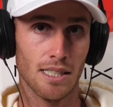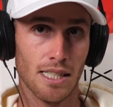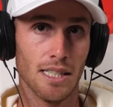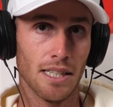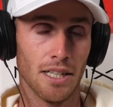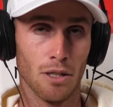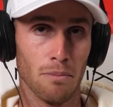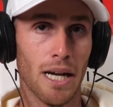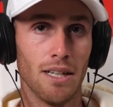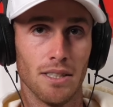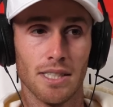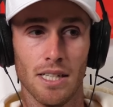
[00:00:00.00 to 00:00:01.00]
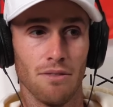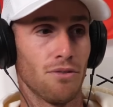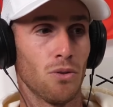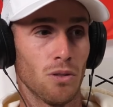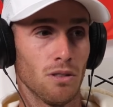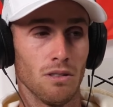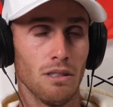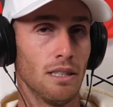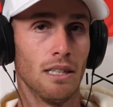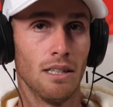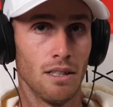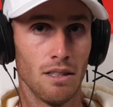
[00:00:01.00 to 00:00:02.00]
sit there balancing for
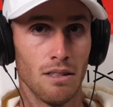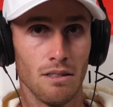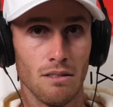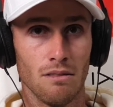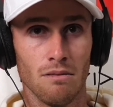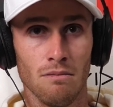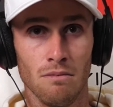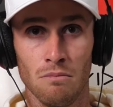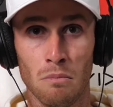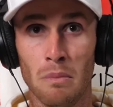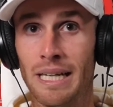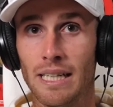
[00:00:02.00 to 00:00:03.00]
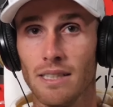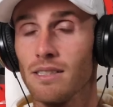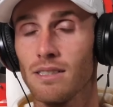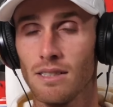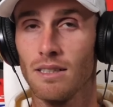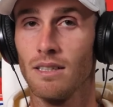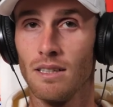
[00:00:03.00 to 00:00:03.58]
minutes.